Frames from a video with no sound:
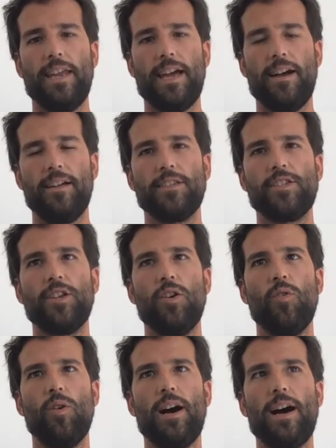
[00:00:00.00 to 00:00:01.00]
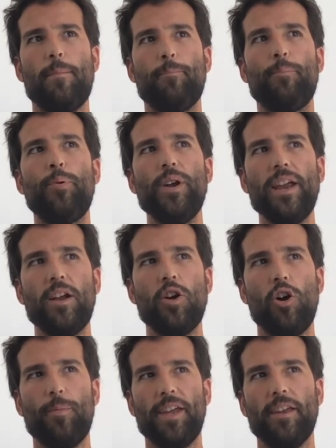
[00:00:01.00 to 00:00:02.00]
Yeah. So
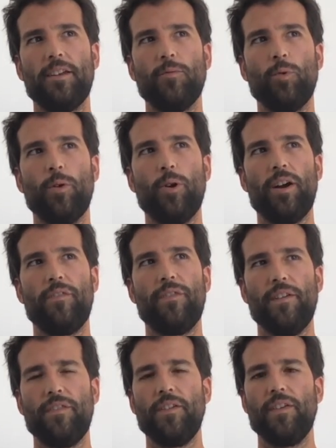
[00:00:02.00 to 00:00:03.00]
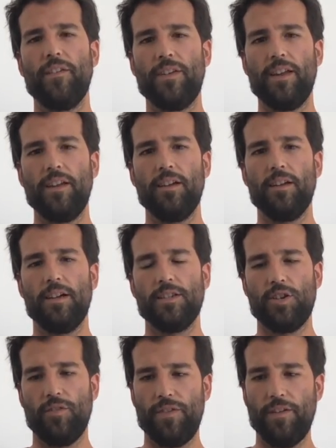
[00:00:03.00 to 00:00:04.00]
pre-COVID, we were 50-50.
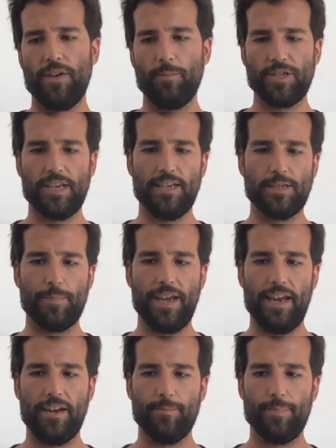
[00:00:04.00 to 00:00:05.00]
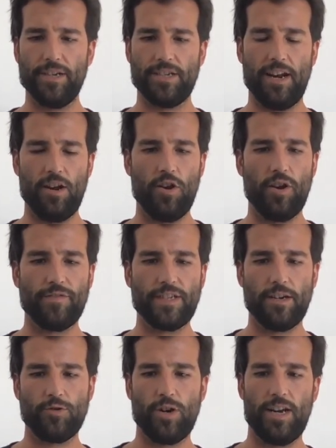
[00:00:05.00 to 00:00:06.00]
So 50% in Spain, because a lot of
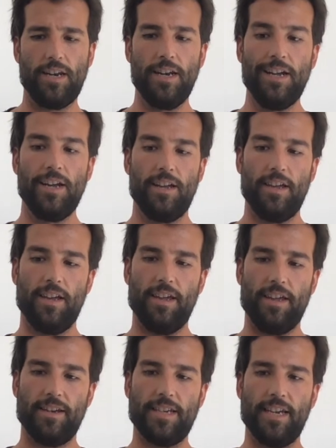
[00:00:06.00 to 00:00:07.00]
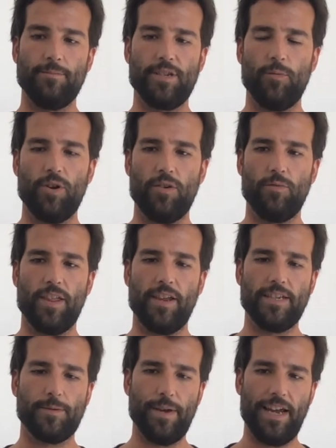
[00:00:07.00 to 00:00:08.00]
Central teams that were already
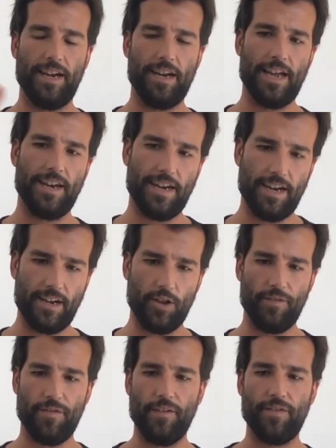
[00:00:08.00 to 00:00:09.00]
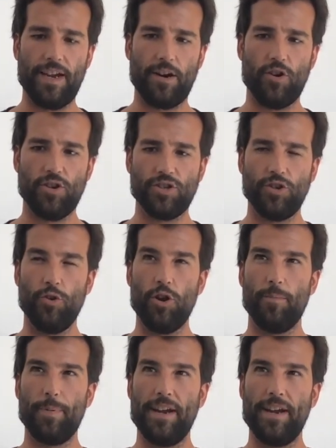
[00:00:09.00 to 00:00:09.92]
in Spain, and then the other 50 across Europe.